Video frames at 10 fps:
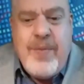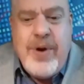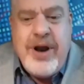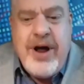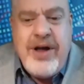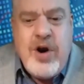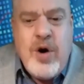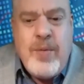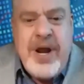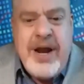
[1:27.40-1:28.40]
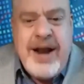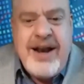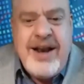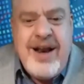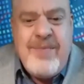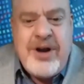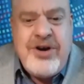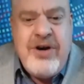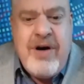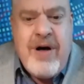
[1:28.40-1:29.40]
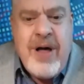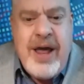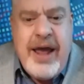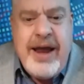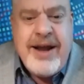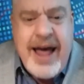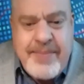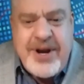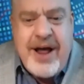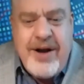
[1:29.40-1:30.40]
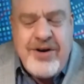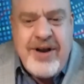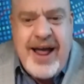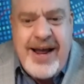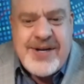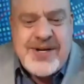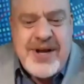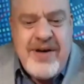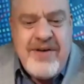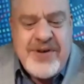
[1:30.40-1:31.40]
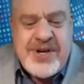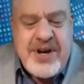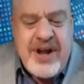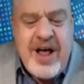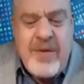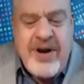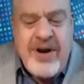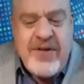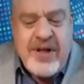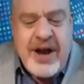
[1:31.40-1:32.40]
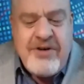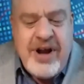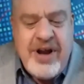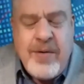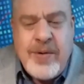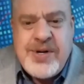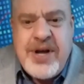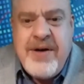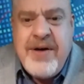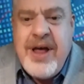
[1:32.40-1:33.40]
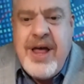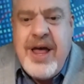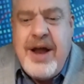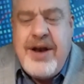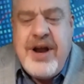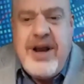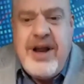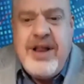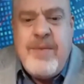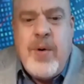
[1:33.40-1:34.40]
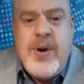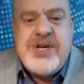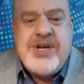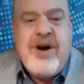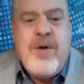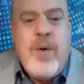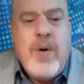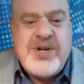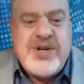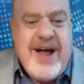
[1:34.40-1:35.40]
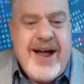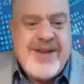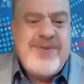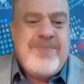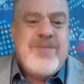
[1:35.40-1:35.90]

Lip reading: We know you're normally in London, but you are in Cape Town today, so visiting our wonderful country, and you're also attending the Morningstar Awards tonight.